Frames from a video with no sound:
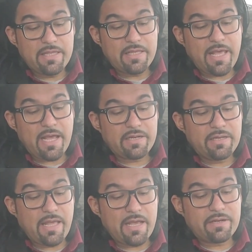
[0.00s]
and then
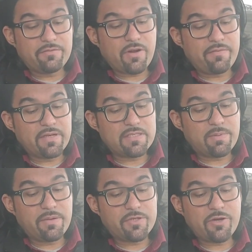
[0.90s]
active driving
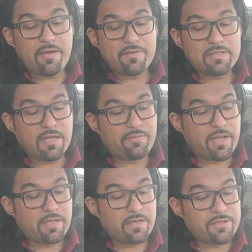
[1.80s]
display with traffic sign
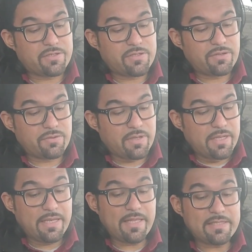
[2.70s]
recognition too.
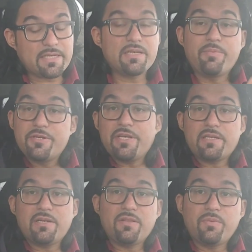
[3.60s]
And that's actually
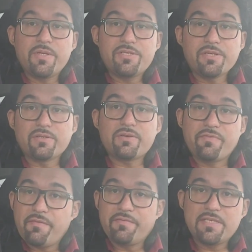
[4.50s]
projected on the windshield. So
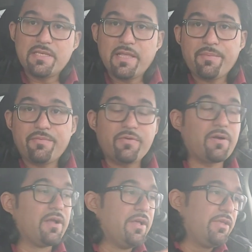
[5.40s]
if you haven't seen that
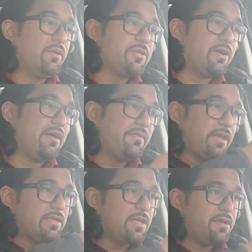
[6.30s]
before, you'll be
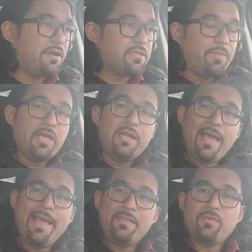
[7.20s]
driving, it'll tell you your speed
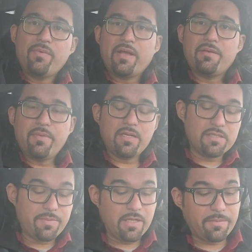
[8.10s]
and the
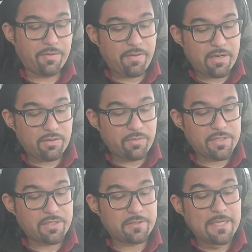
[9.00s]
recommended speed limit right on the
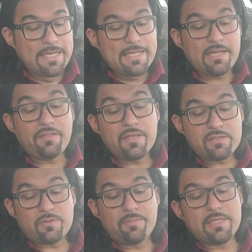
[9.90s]
windshield. Now
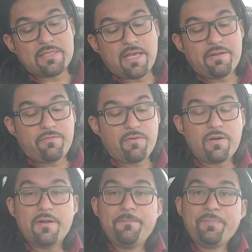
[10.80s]
this one I'm excited
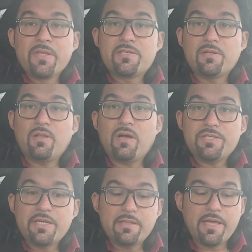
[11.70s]
for. So
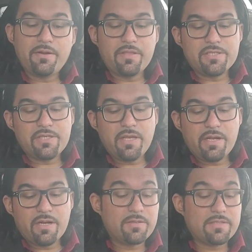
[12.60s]
launching later this
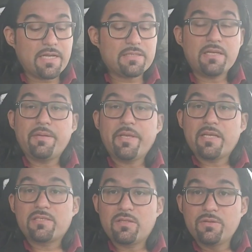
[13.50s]
year is actually going to be
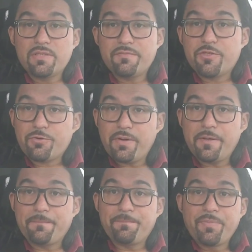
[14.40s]
exclusive
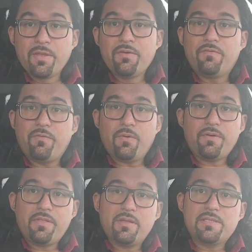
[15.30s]
trim
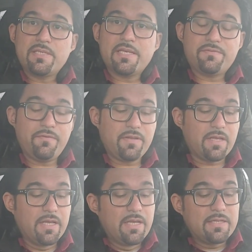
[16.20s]
for the
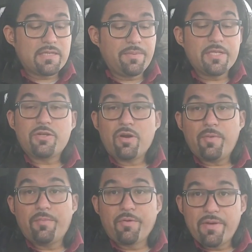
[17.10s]
CX-50. It's going to be a
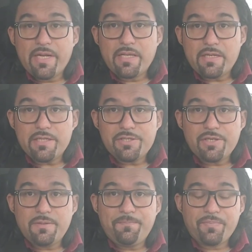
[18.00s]
Turbo Meridian
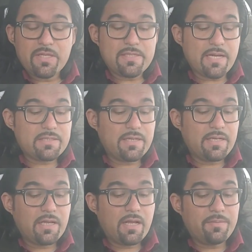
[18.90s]
edition. It's actually
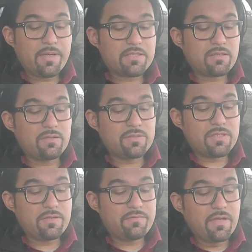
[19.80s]
going to come
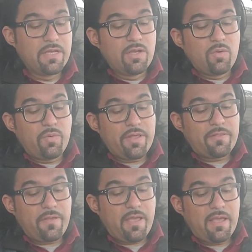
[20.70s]
exclusive
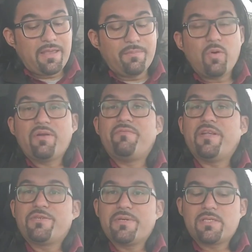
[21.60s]
with a more
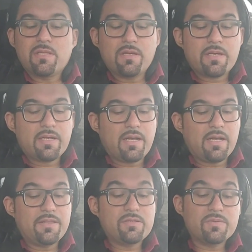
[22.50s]
adventurous look.
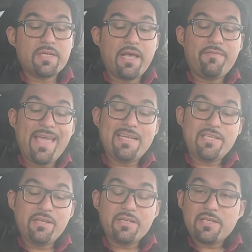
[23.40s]
This one's going to have
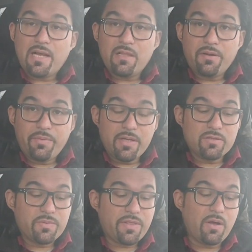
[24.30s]
18-inch alloy
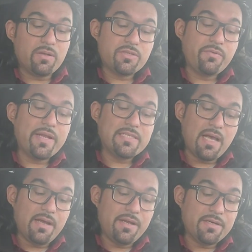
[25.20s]
wheels with all-terrain
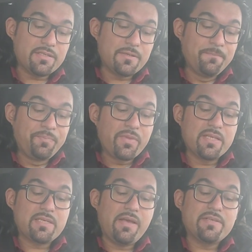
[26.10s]
tires.
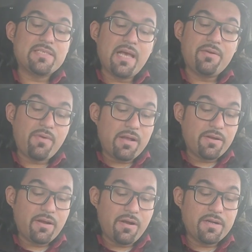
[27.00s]
It's going to have a side
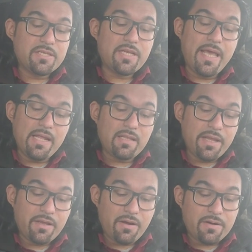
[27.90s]
rocker garnish,
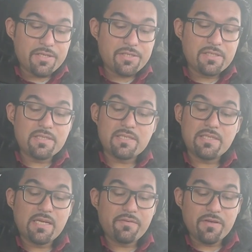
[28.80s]
headlight garnishes,
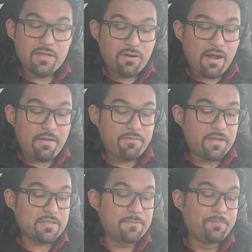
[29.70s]
distinctive hood
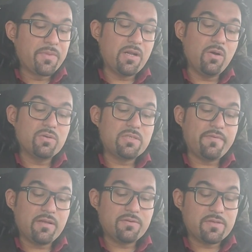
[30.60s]
graphics, and a host
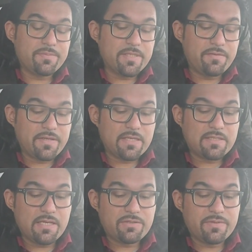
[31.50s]
of outdoor-specific
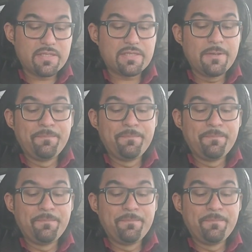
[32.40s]
accessories